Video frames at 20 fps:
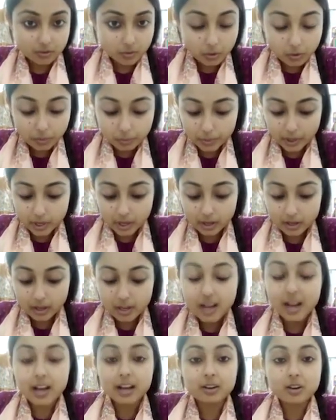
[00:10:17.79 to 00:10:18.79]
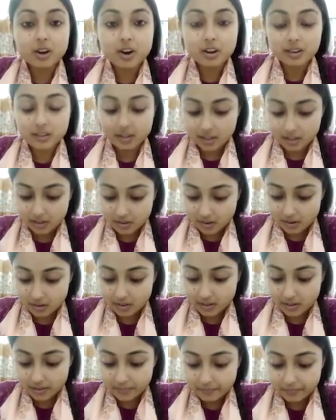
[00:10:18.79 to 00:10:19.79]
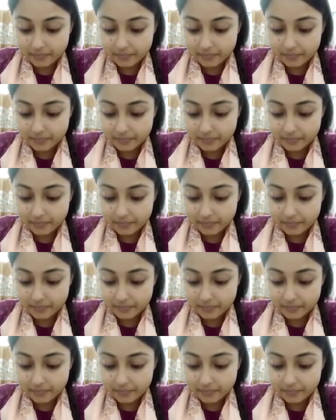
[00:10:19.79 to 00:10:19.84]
whooping anon, anon.